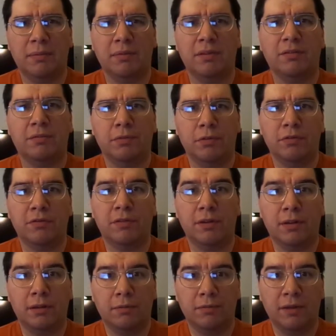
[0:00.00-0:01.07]
having his first
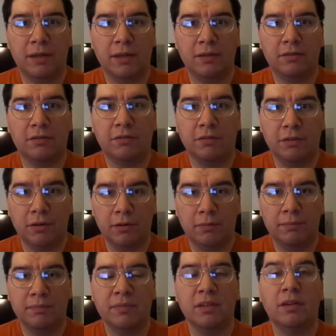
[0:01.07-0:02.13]
televised
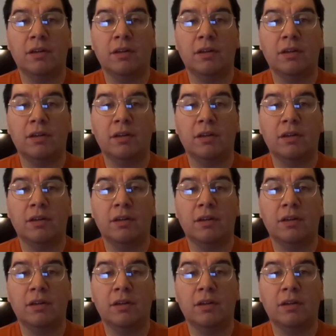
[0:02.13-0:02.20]
show